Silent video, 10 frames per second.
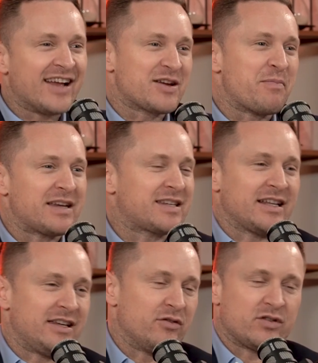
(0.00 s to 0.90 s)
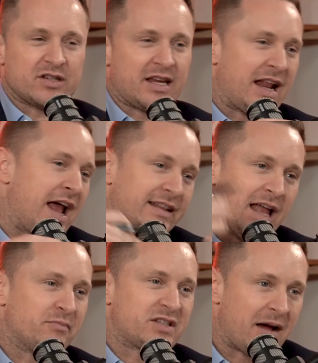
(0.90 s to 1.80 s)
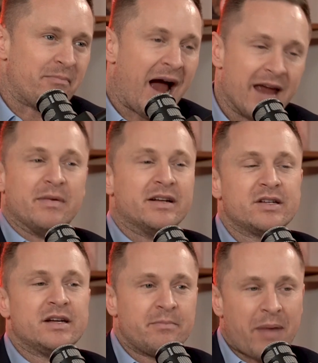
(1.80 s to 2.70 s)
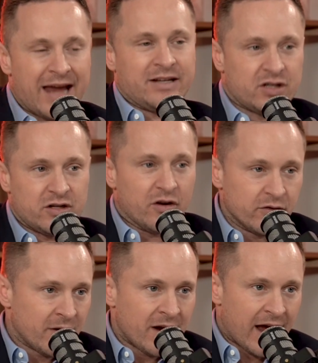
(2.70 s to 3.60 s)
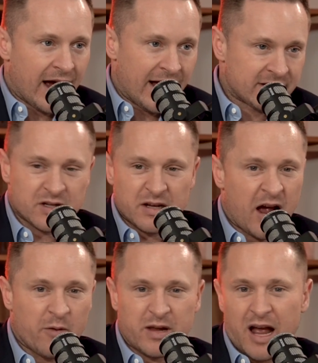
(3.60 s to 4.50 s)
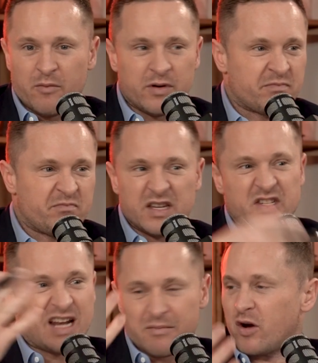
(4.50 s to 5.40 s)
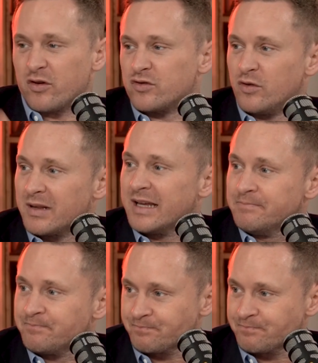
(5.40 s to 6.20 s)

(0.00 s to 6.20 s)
So basically, you'll just get a lump sum payment paid to you to help you out with your setup cost normally.